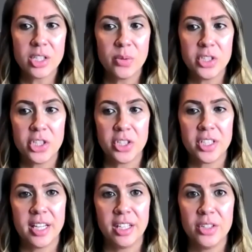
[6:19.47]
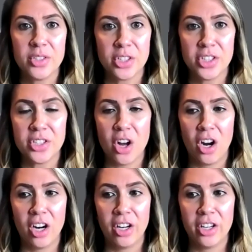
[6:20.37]
ensures that users
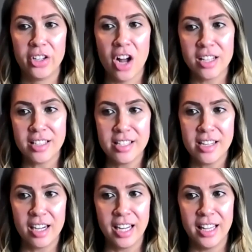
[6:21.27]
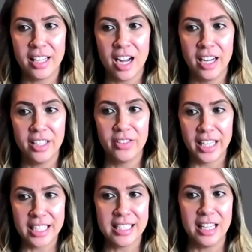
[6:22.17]
are not stuck in the kind of
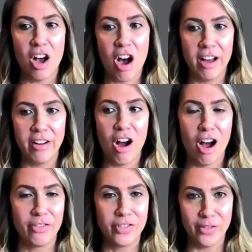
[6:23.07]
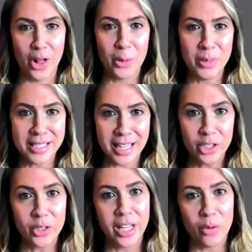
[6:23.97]
legacy on-off development
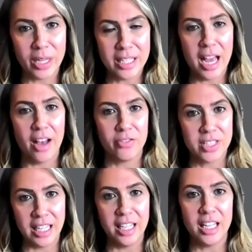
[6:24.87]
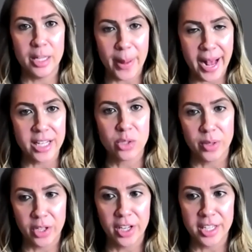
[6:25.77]
cycle that we have seen in the past
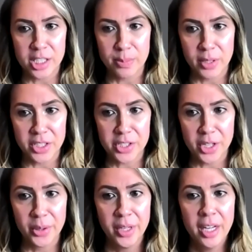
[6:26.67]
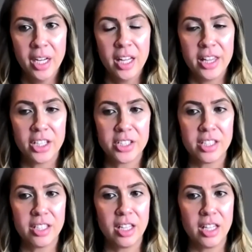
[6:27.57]
with our customers. So
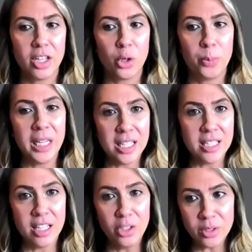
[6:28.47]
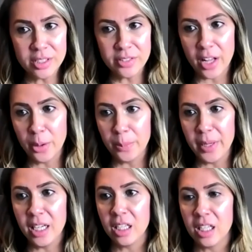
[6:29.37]
there'll be continual
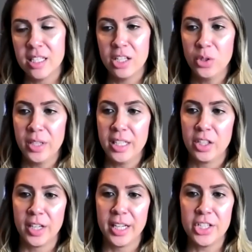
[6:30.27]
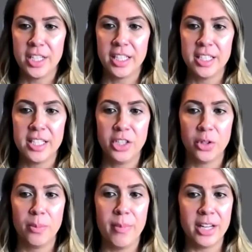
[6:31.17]
development, continual integration, and
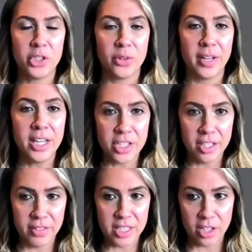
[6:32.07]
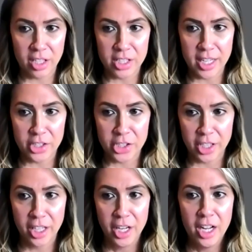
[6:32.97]
continual maturation of this
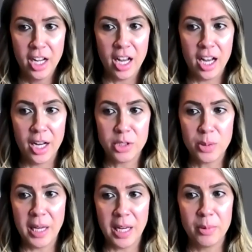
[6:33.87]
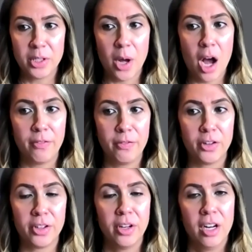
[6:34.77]
architecture to be able to
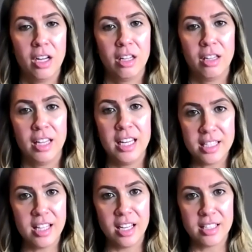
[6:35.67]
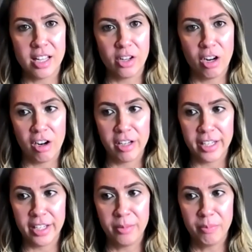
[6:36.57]
offer these things that are
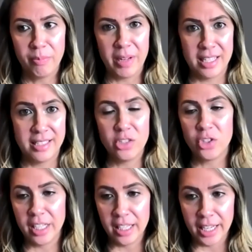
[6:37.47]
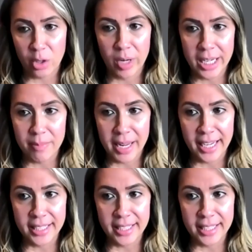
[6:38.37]
already essentially like ready-made.